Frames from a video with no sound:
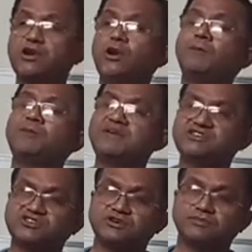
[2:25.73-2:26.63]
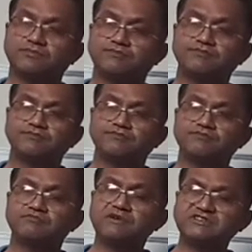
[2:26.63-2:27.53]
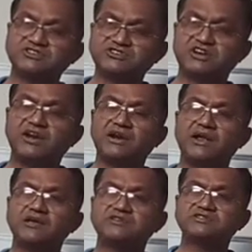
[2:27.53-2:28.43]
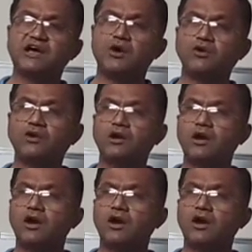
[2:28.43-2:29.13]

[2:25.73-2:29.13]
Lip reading: low pitch, means shrill sound,